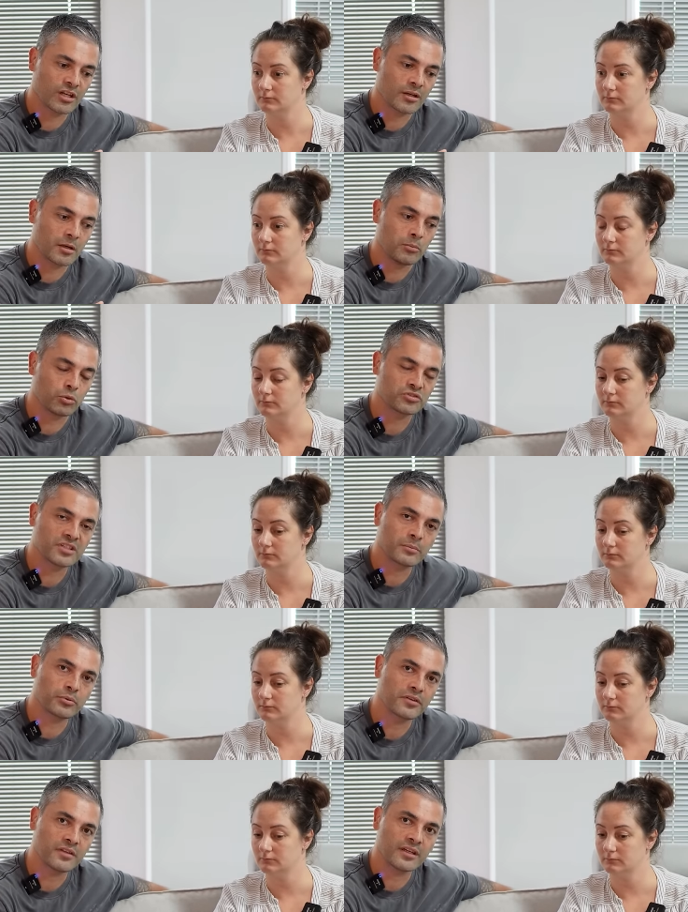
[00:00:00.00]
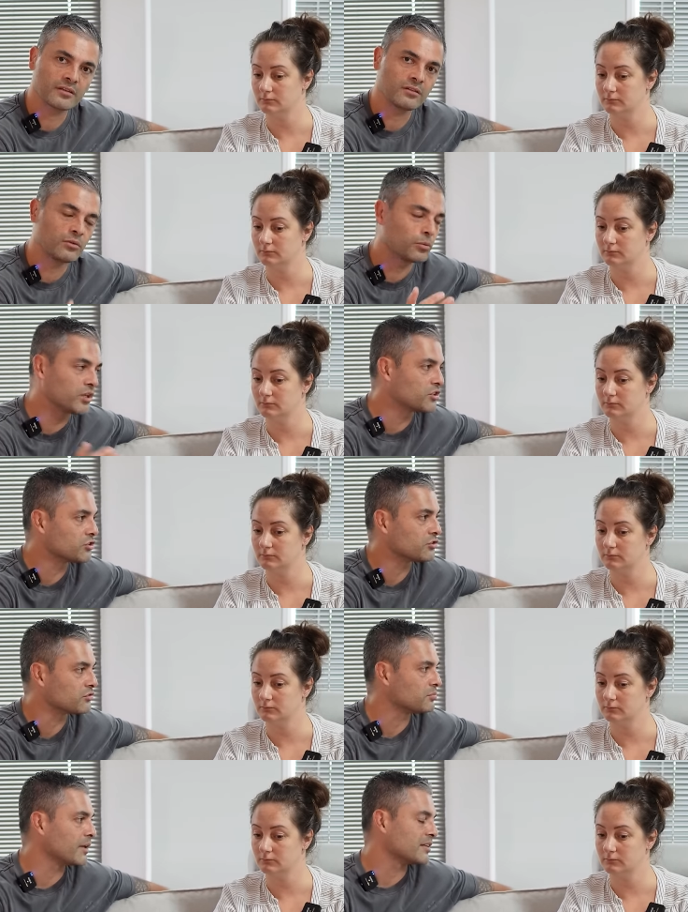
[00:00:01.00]
Speaker 1: a, a more temporary thing, we should
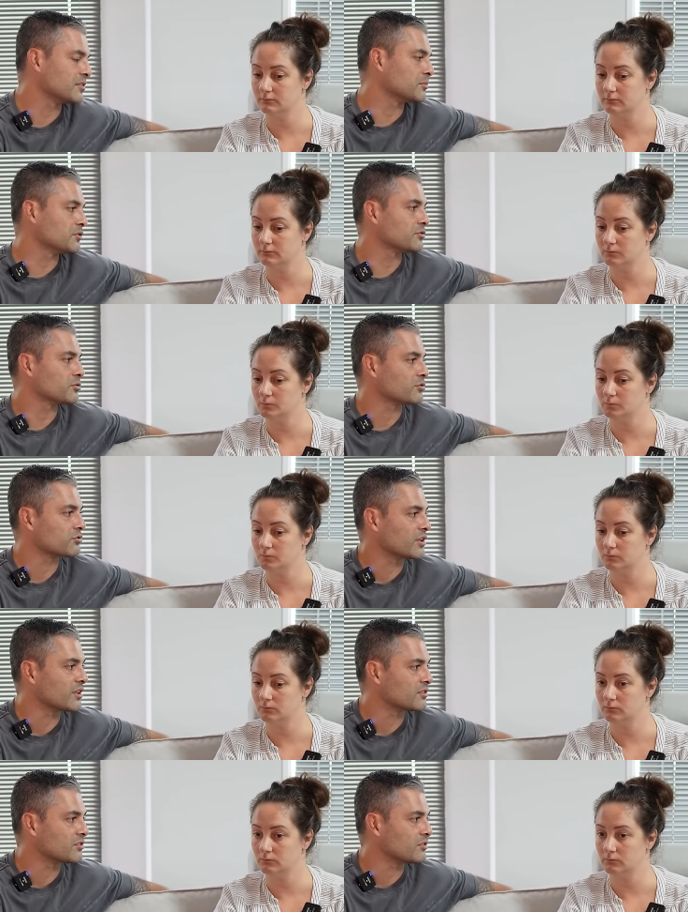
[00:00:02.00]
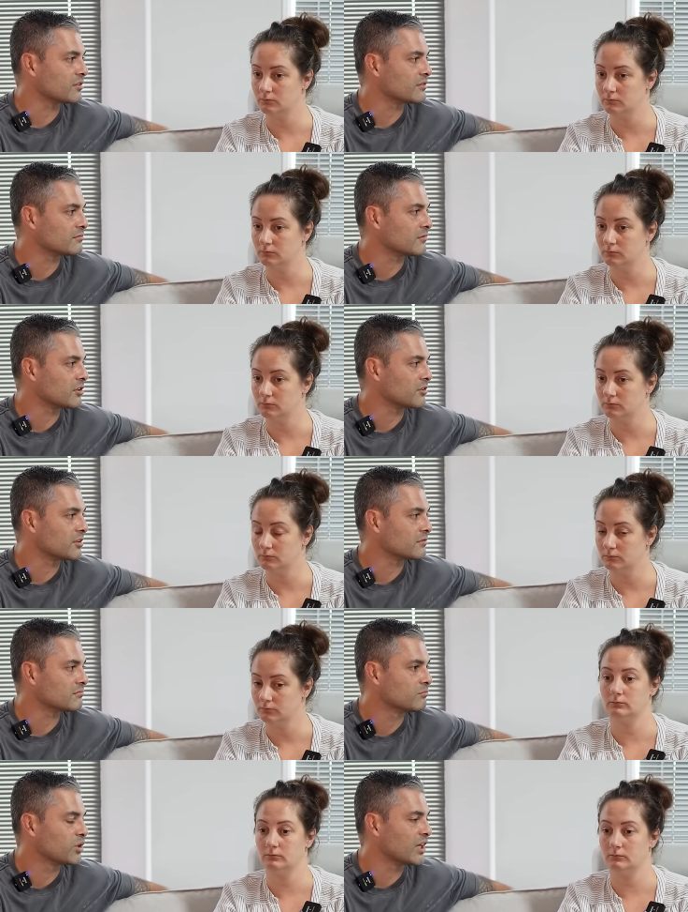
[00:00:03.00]
have made the move to Australia sooner, I think.
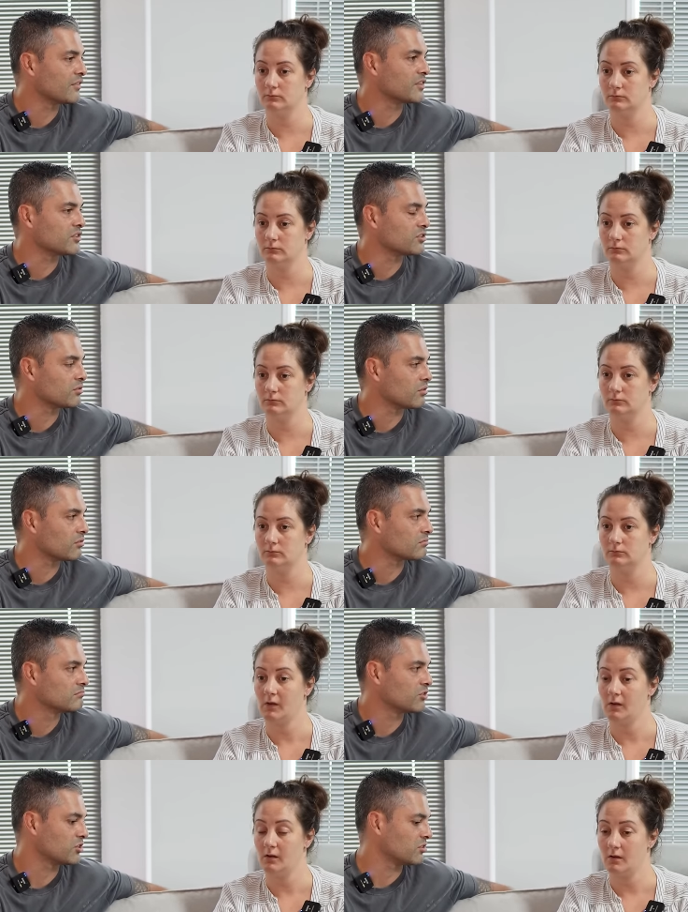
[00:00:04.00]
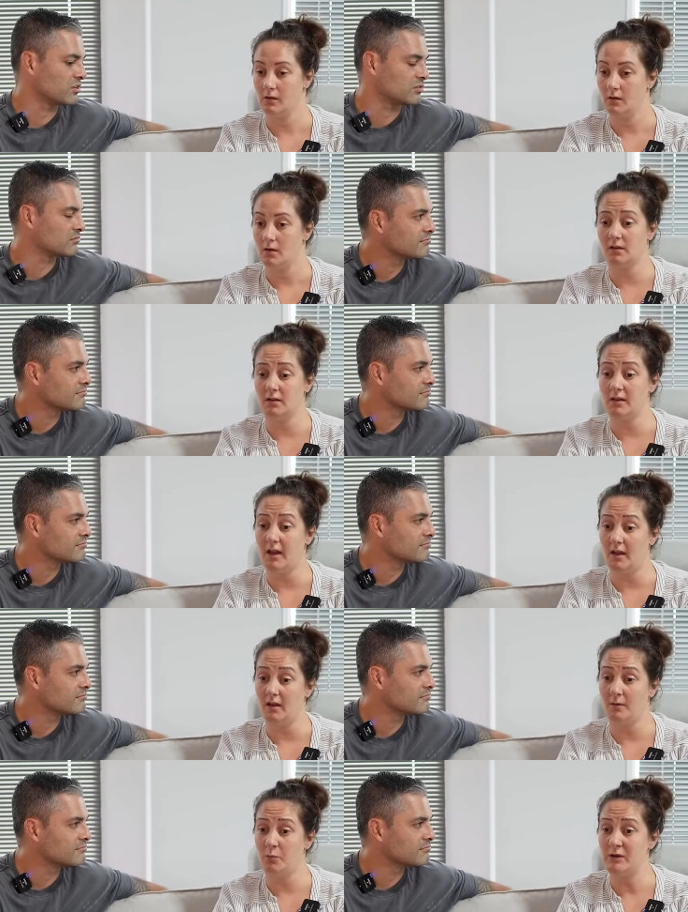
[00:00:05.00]
We left it too long. What do you think?
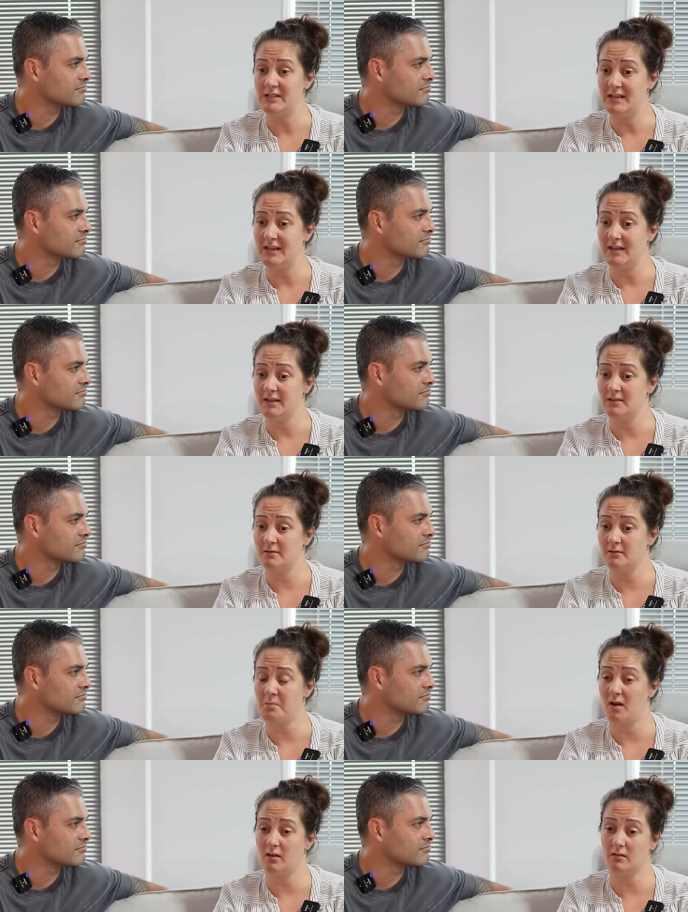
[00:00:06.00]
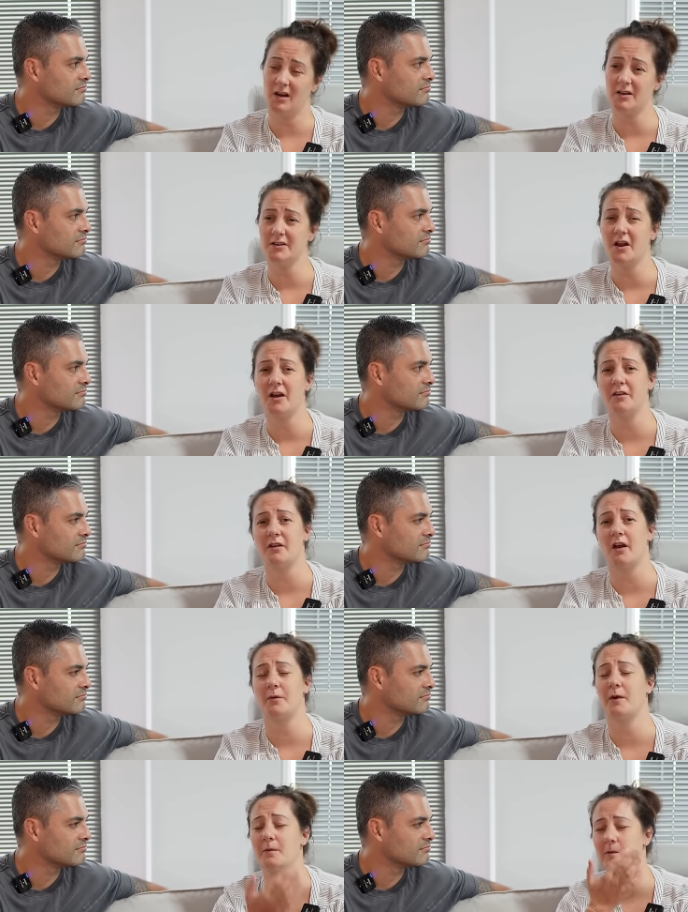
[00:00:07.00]
Speaker 2: Yeah, we did, but I don't know,
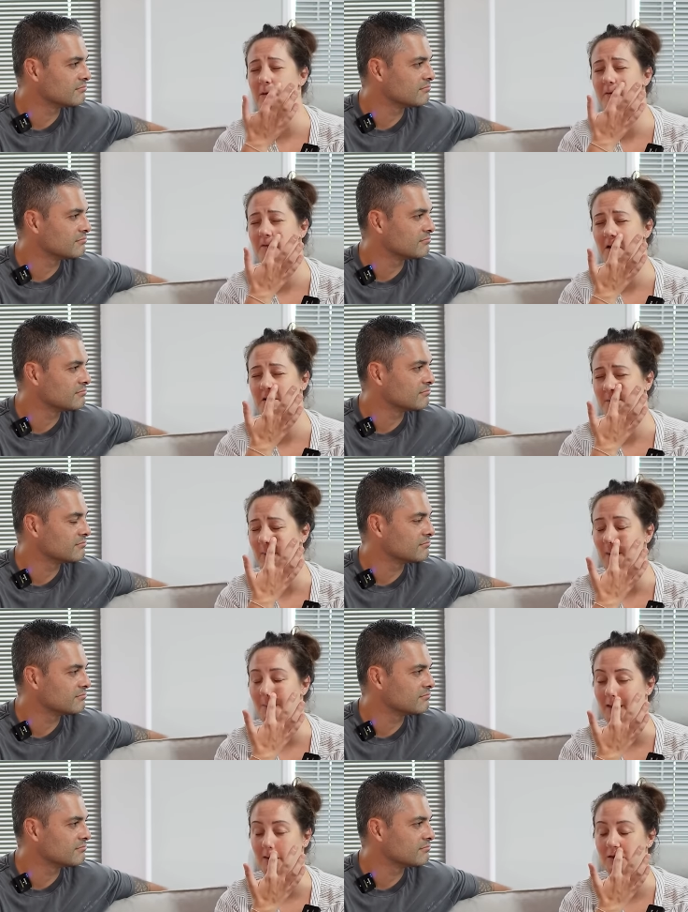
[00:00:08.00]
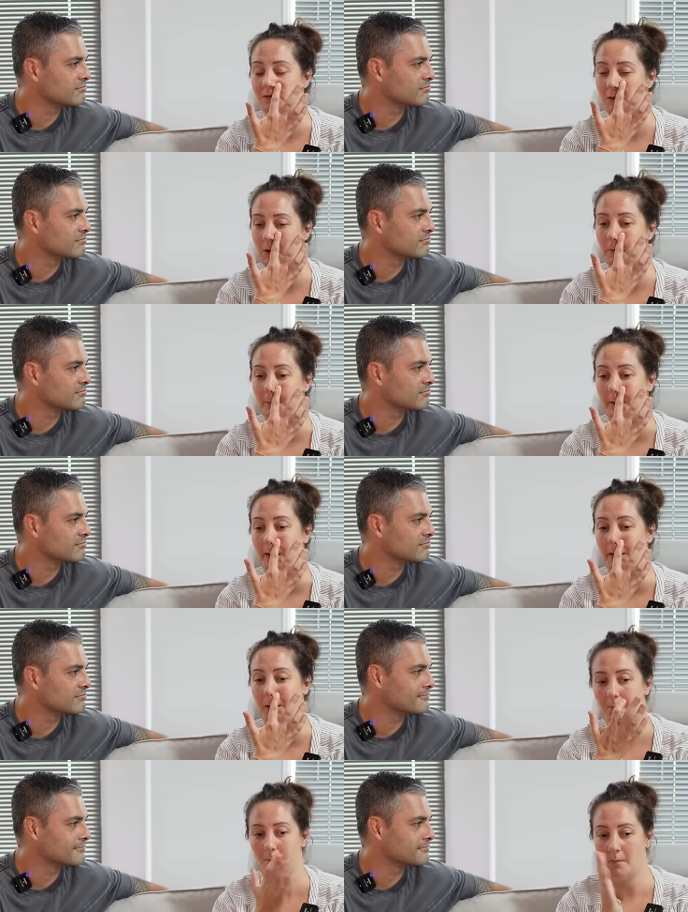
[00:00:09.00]
like when you first met me, you told
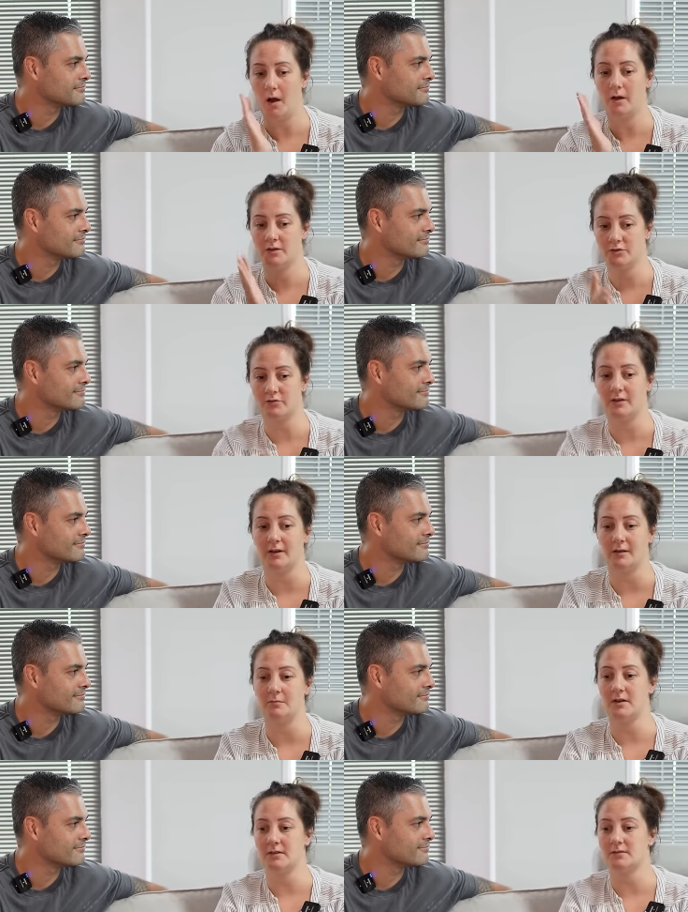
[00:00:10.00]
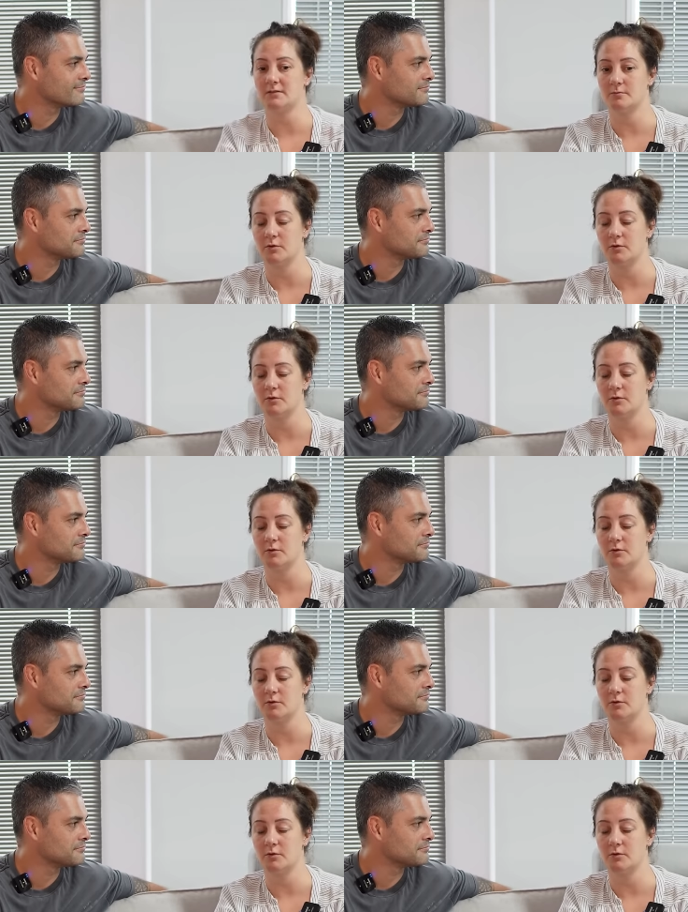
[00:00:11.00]
me my dream is to